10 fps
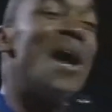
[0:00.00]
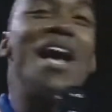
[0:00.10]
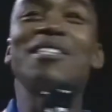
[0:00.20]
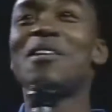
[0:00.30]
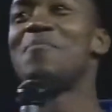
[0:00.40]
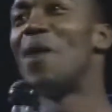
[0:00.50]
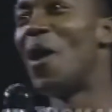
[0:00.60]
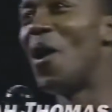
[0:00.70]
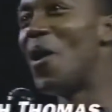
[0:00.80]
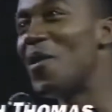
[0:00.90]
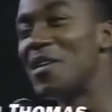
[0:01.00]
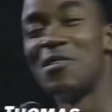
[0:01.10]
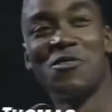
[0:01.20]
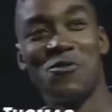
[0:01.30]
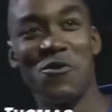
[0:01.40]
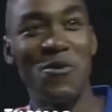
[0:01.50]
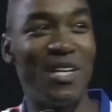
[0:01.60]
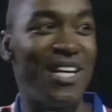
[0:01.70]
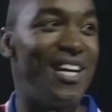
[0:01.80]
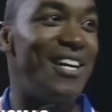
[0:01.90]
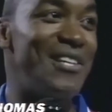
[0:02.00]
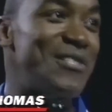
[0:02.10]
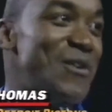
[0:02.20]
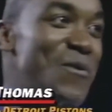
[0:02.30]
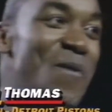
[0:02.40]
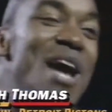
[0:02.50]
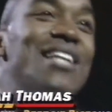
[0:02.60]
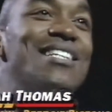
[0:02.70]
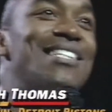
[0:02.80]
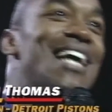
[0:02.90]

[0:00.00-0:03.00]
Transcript: Basketball is truly is the greatest